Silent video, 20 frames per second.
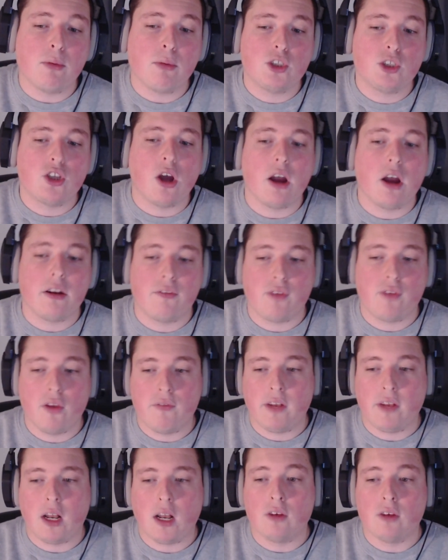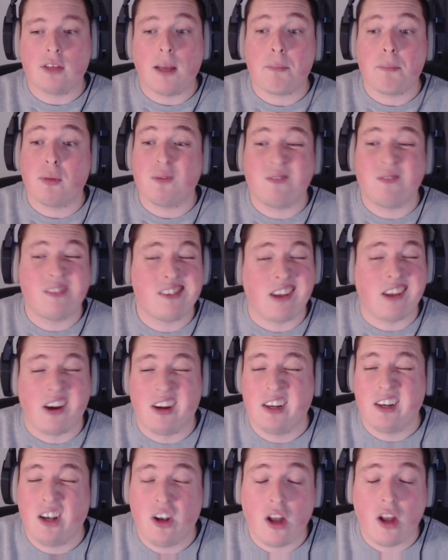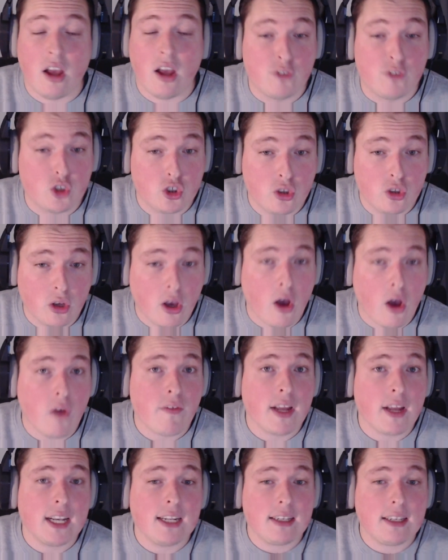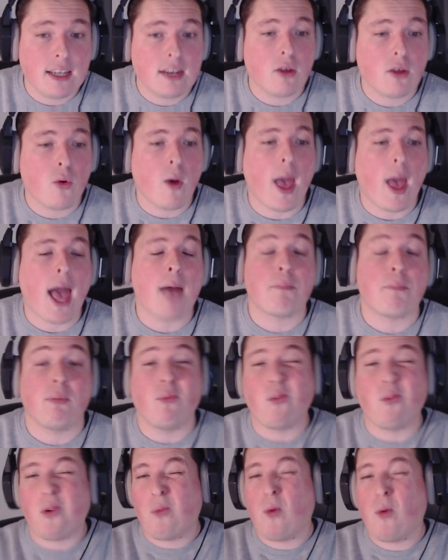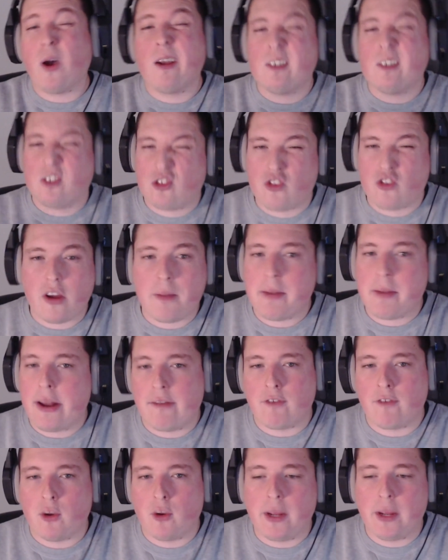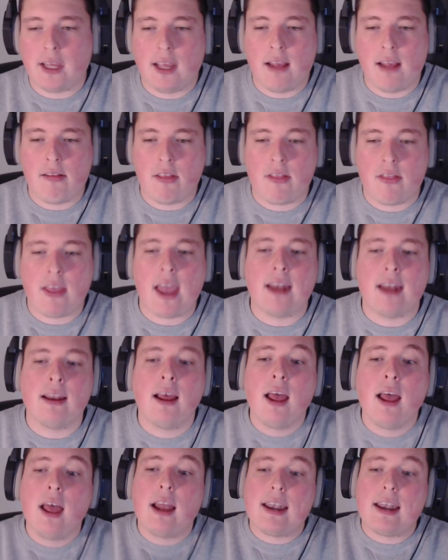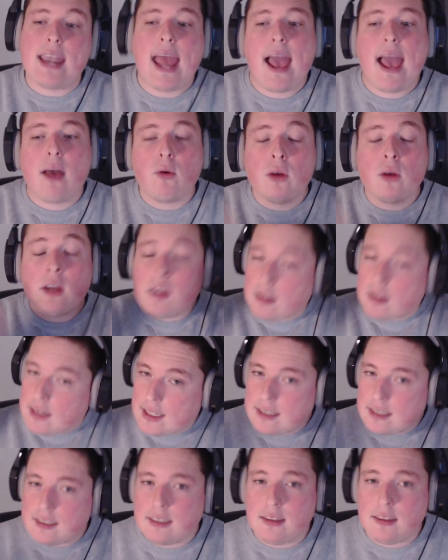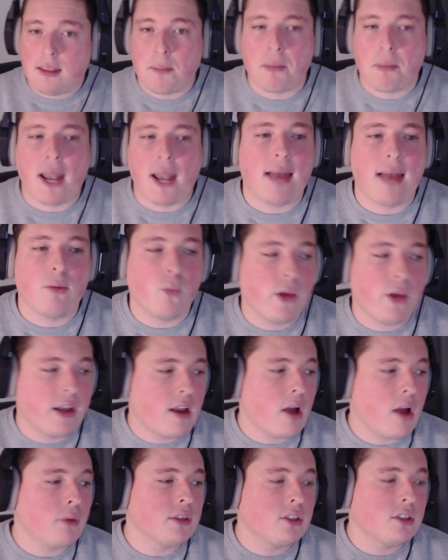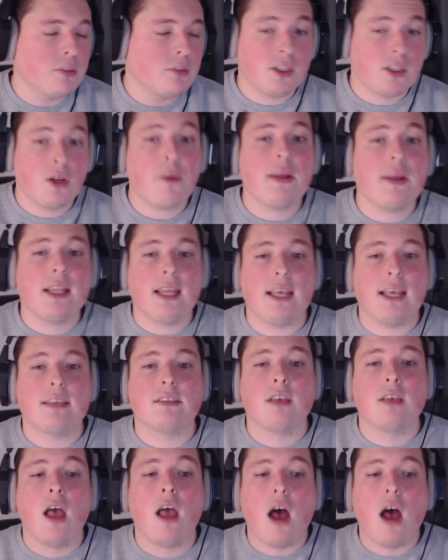we started a few videos out, but kind of life just took over and it didn't quite happen. We weren't streaming every week either then. Now, this is the plan. We're going to be doing this.